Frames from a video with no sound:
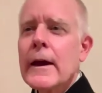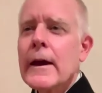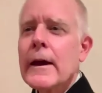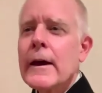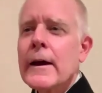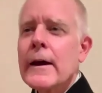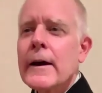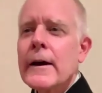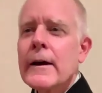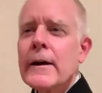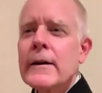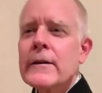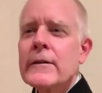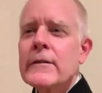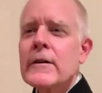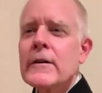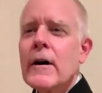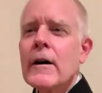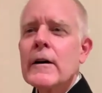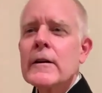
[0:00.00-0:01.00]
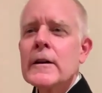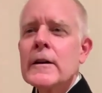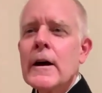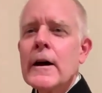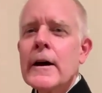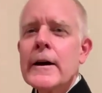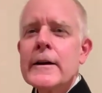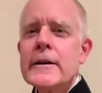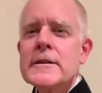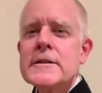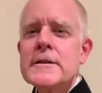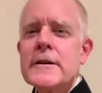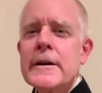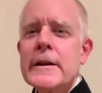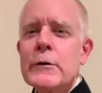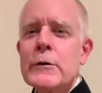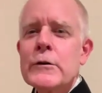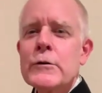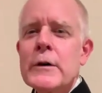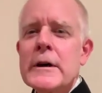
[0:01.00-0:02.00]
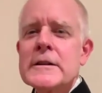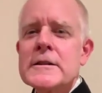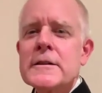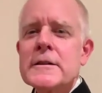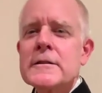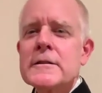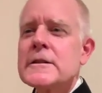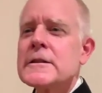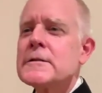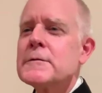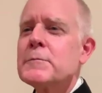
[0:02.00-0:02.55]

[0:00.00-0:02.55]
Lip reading: And online, is there anyone who hasn't